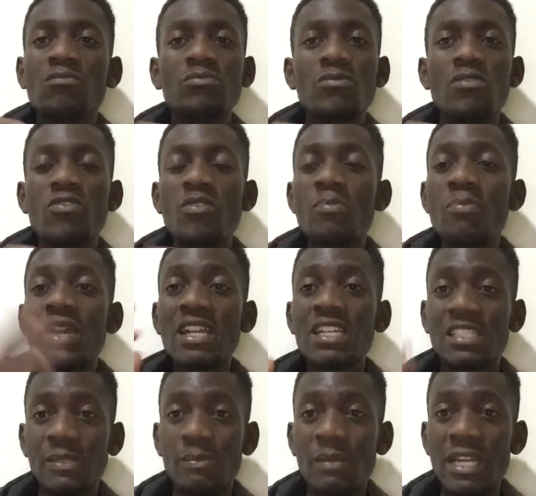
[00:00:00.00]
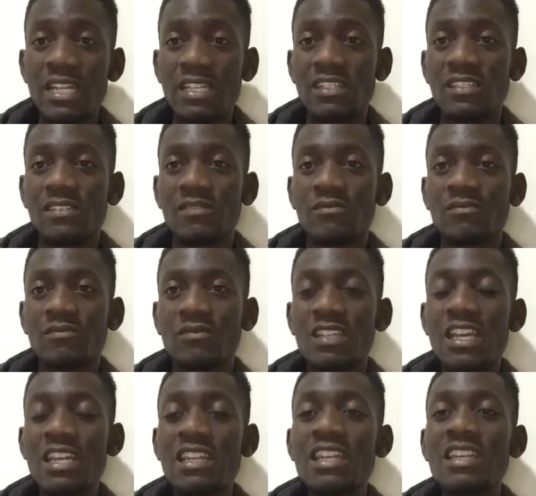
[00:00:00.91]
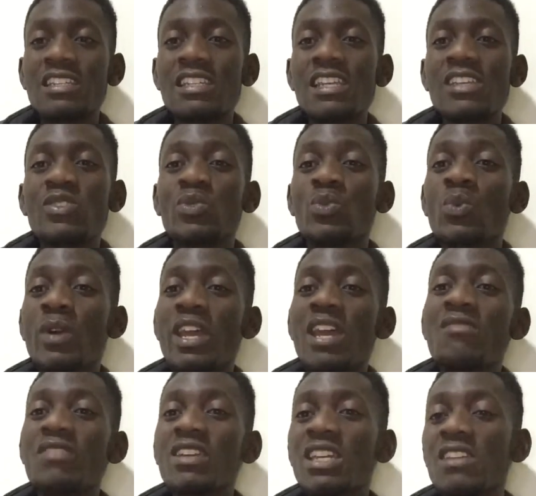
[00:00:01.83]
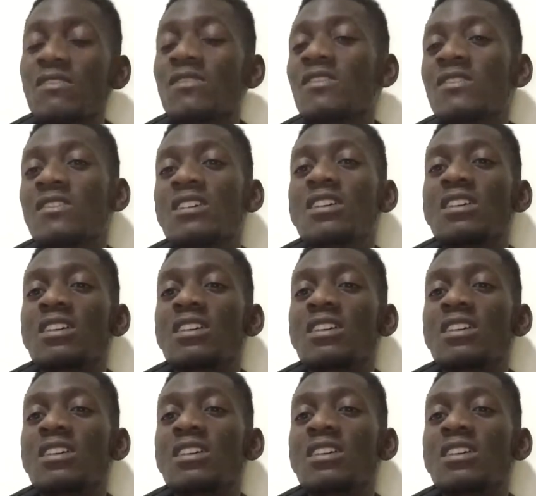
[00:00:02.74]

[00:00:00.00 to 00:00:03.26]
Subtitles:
Rebecca's place and then says, whoever gives